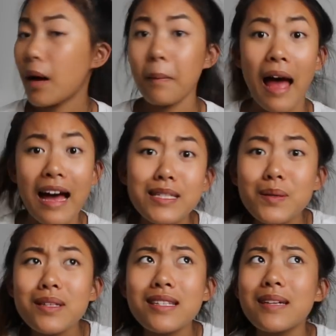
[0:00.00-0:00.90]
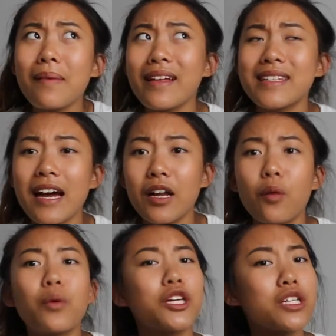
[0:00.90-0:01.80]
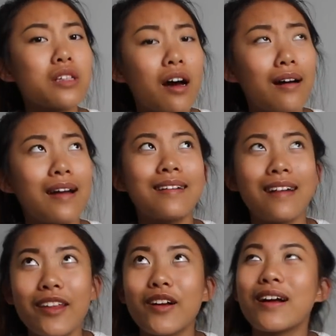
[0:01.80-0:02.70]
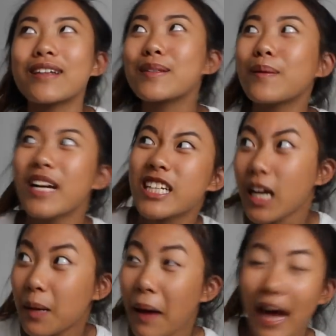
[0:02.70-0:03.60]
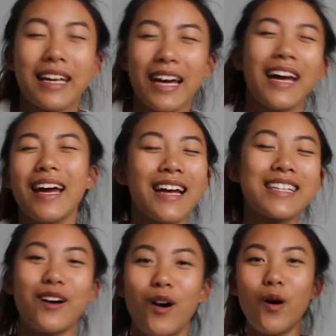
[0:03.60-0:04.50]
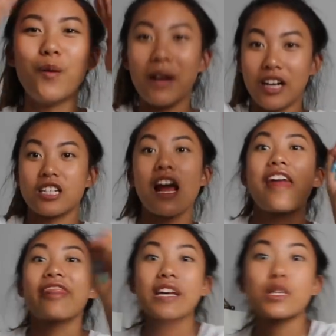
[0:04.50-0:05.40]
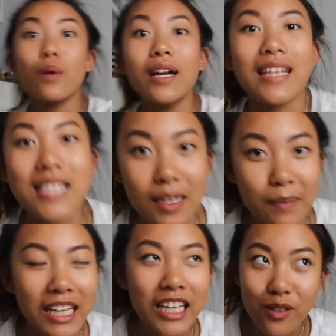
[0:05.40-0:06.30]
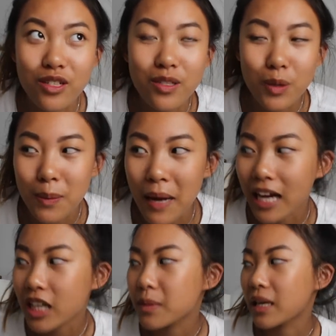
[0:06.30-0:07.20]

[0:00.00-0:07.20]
As you can see by the title, we just got another squishy package. Oh my gosh. This one, it's gonna be a huge squishy package